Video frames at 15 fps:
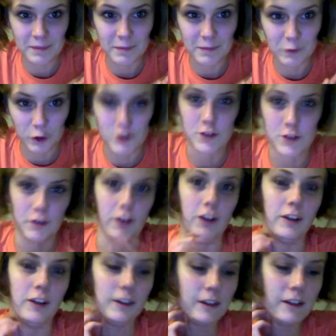First of
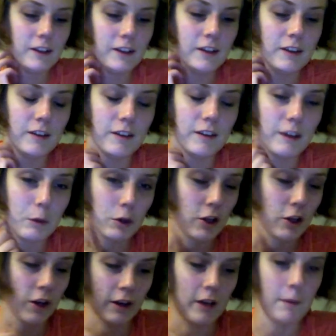all, they were
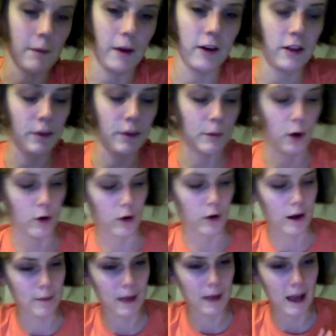talking about in the
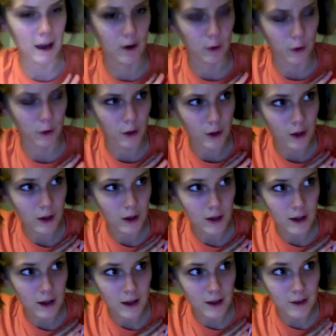program how
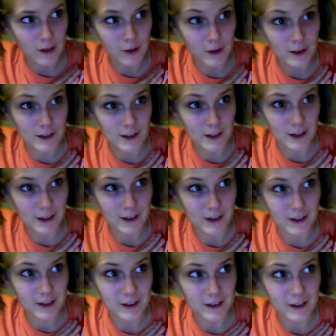there's a uh,
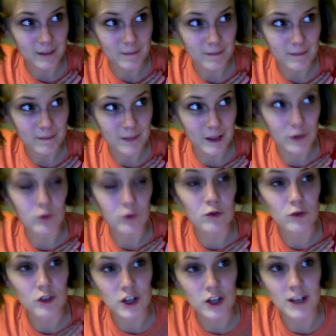in
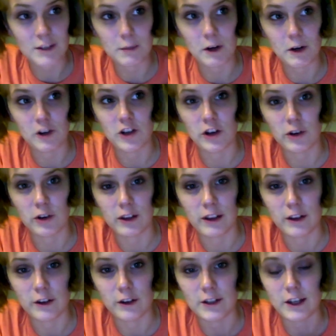Shakespeare, generally,
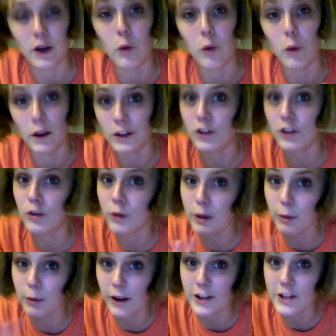there's like a one to three
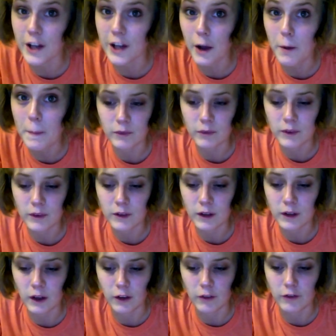ratio
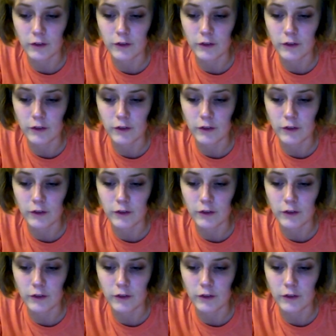of